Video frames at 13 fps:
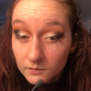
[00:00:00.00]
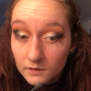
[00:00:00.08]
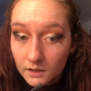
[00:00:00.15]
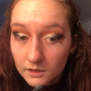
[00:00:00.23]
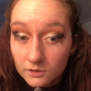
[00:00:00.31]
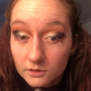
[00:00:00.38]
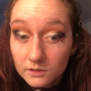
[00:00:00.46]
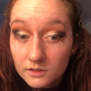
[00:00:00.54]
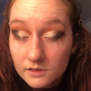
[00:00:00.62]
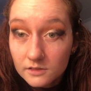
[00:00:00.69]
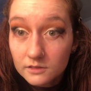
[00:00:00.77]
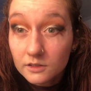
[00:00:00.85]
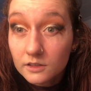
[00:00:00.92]
then you'll
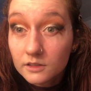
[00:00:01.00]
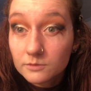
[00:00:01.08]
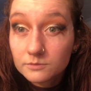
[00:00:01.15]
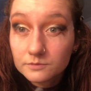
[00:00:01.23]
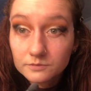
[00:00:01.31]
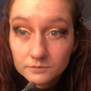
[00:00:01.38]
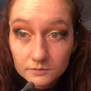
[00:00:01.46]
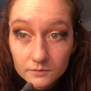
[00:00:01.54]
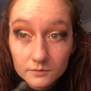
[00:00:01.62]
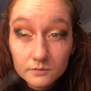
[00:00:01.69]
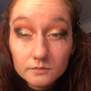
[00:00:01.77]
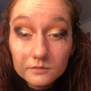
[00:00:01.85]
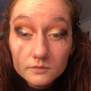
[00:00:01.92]
just look
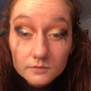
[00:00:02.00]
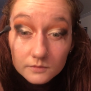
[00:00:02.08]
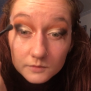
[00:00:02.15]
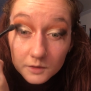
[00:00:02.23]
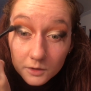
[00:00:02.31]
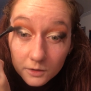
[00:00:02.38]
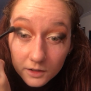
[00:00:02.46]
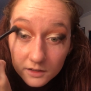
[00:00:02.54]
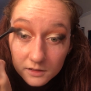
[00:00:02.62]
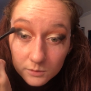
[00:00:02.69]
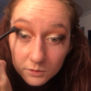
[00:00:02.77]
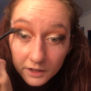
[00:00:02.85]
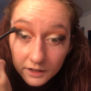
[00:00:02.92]

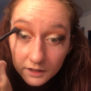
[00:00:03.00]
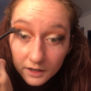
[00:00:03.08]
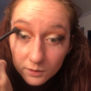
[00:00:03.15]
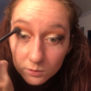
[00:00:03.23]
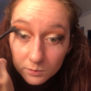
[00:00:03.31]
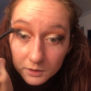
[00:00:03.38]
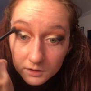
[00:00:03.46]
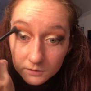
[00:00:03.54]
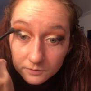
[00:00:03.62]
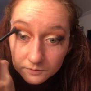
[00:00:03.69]
crazy black eye woman.